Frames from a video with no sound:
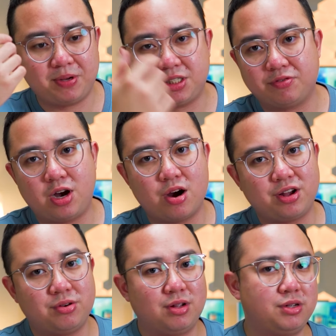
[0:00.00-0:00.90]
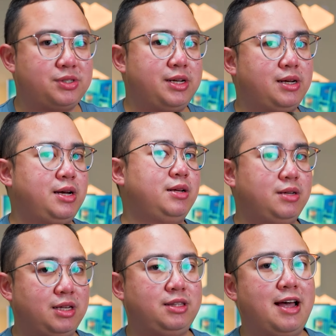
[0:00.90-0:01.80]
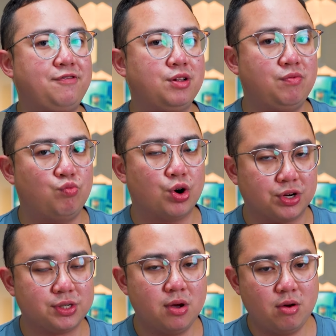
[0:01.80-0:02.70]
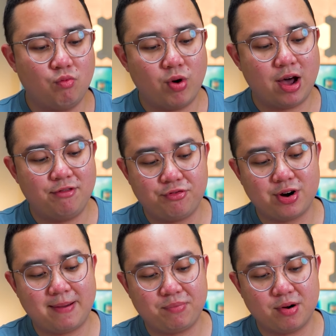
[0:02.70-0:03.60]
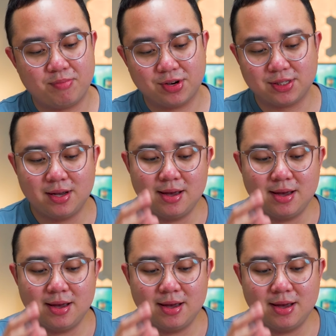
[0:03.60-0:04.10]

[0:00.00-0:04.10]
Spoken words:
piece of article on this thing, and it definitely works well for that purpose.